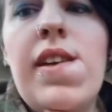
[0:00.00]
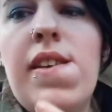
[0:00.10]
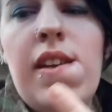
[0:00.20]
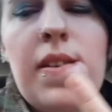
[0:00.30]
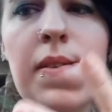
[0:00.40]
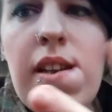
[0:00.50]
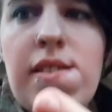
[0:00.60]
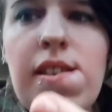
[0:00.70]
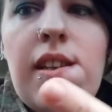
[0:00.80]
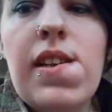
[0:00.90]
that
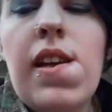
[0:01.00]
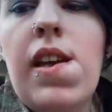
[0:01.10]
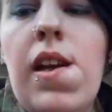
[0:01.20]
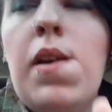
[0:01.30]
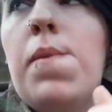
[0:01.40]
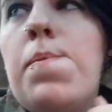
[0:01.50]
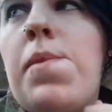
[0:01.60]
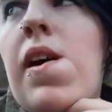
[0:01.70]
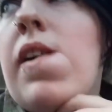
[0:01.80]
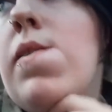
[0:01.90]
interesting.
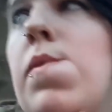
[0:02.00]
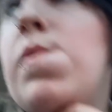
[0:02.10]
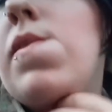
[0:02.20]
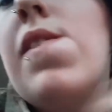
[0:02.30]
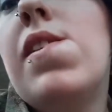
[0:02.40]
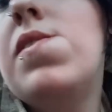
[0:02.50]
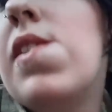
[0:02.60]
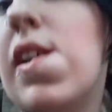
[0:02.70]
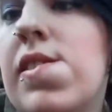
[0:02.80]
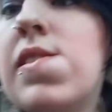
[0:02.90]
But as
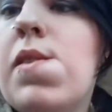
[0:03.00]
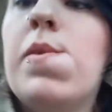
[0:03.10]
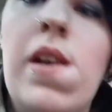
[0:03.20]
you guys see